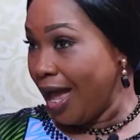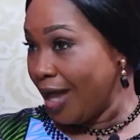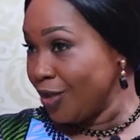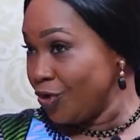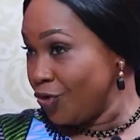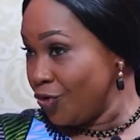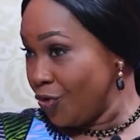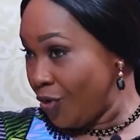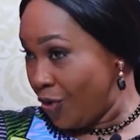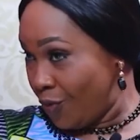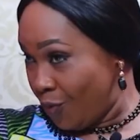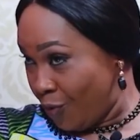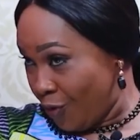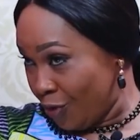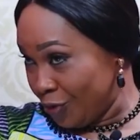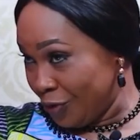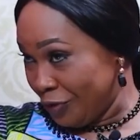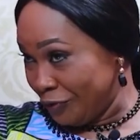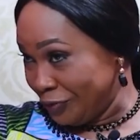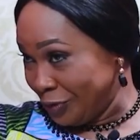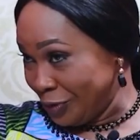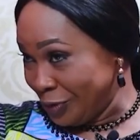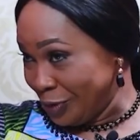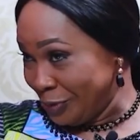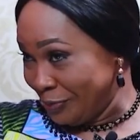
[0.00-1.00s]
And you are one
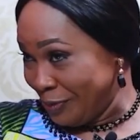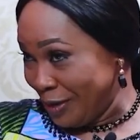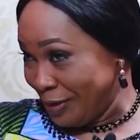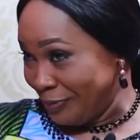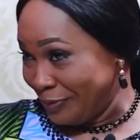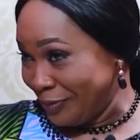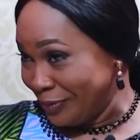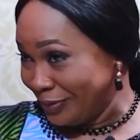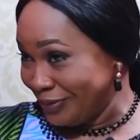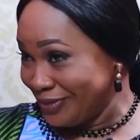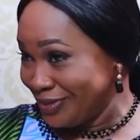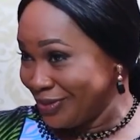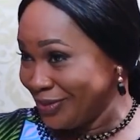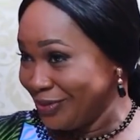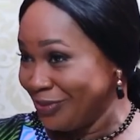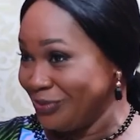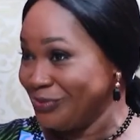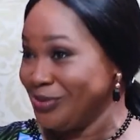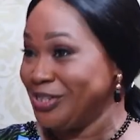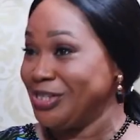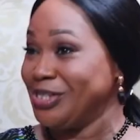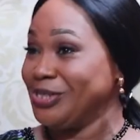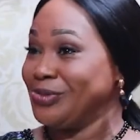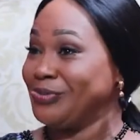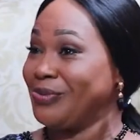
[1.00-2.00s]
of those people. So,
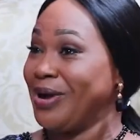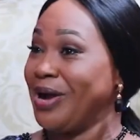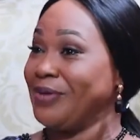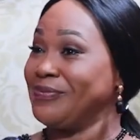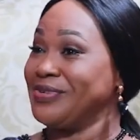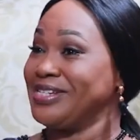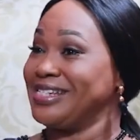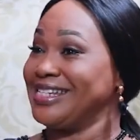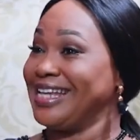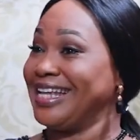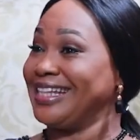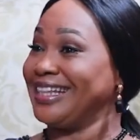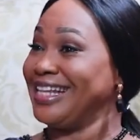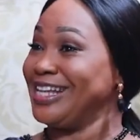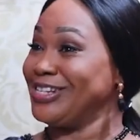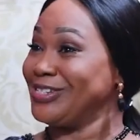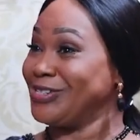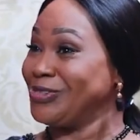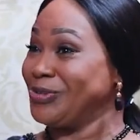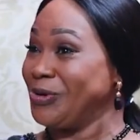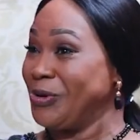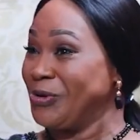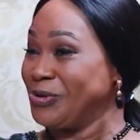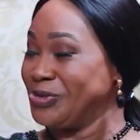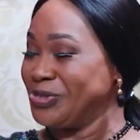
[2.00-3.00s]
Thank which is why we said,
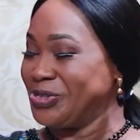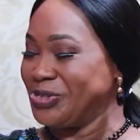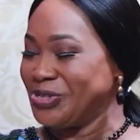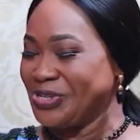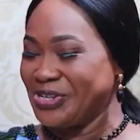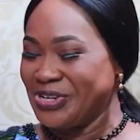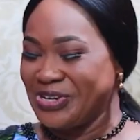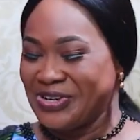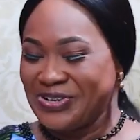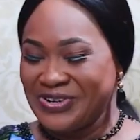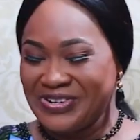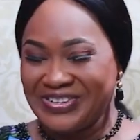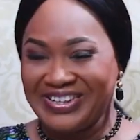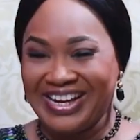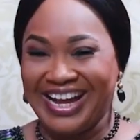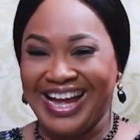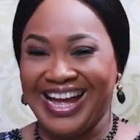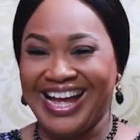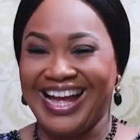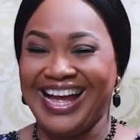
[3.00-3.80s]
let's talk to you.